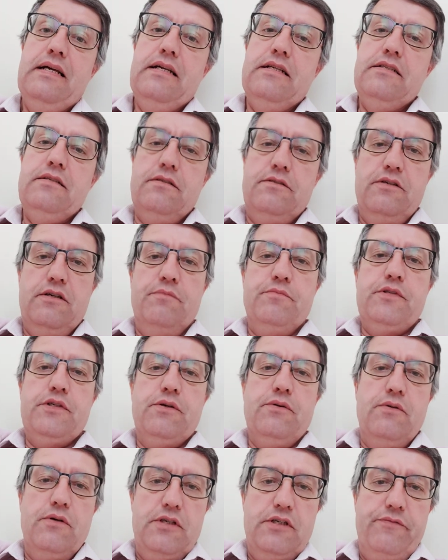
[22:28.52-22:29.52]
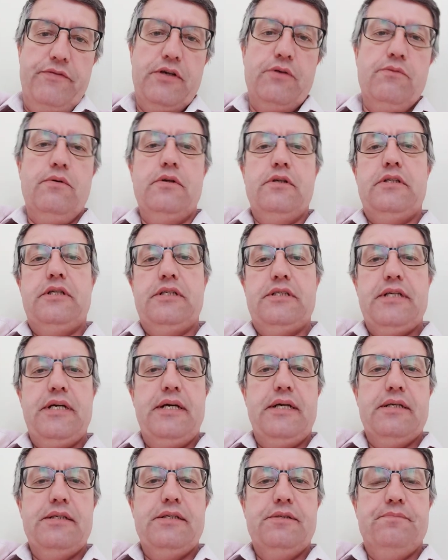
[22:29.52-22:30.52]
So I took him to court under the Equalities
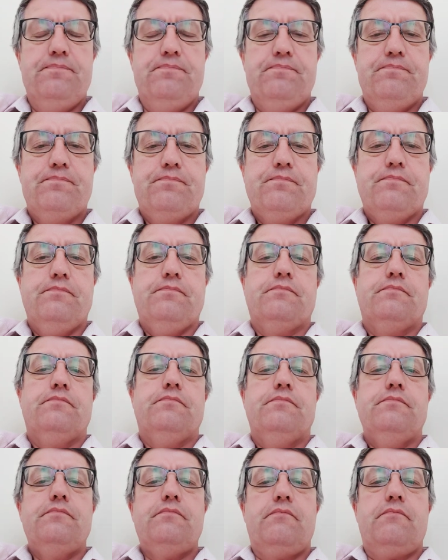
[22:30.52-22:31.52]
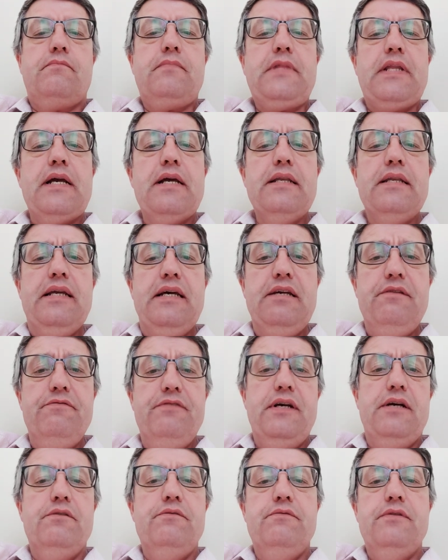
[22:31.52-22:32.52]
Act, and they
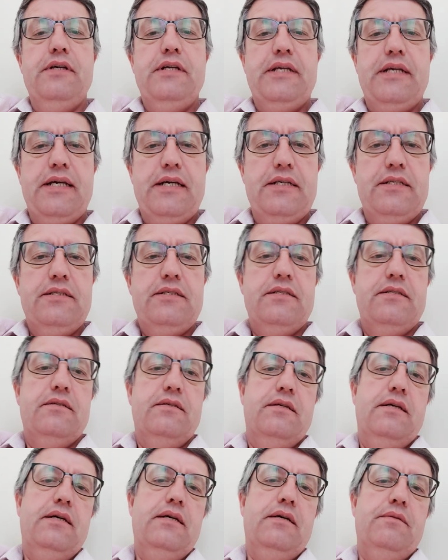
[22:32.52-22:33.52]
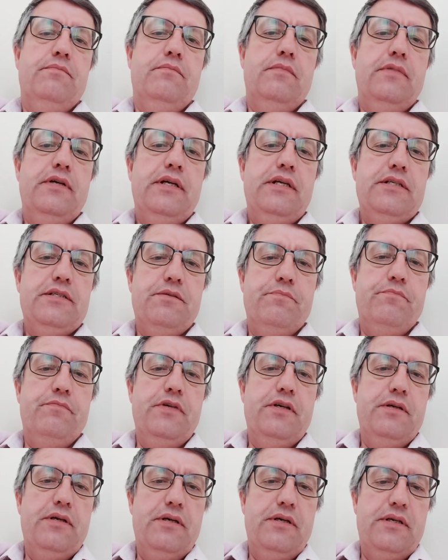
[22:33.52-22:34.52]
found that yes, his
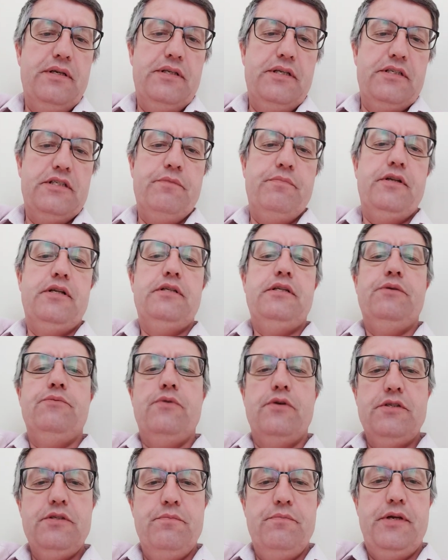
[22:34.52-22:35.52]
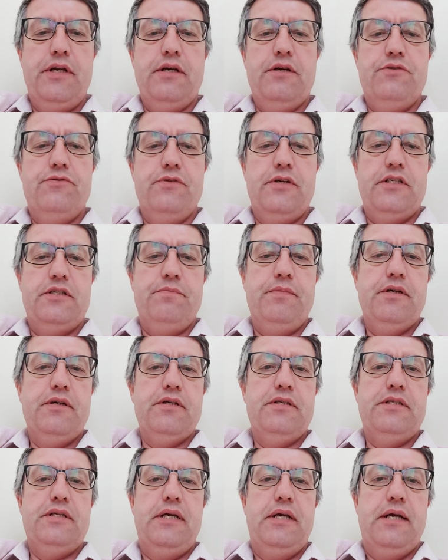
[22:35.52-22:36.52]
disability wasn't being addressed
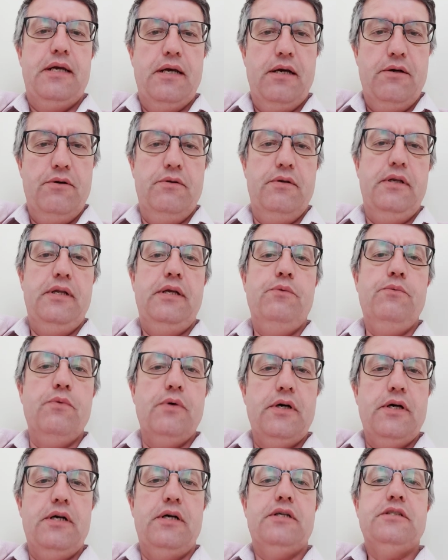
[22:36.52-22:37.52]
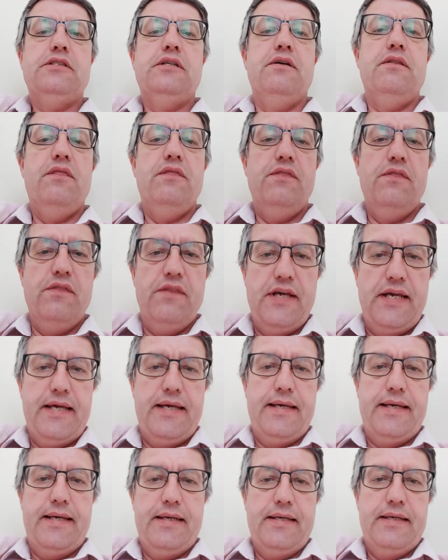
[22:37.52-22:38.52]
because he only worked
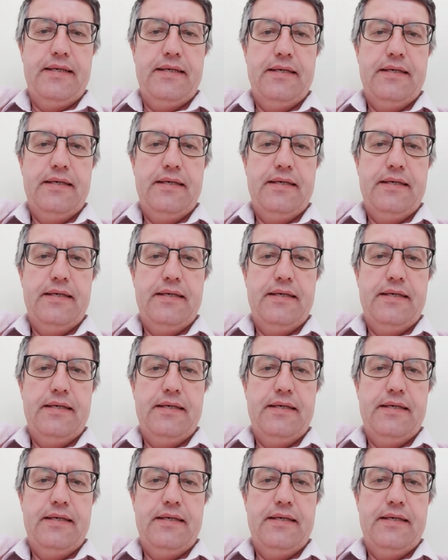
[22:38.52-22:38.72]
there.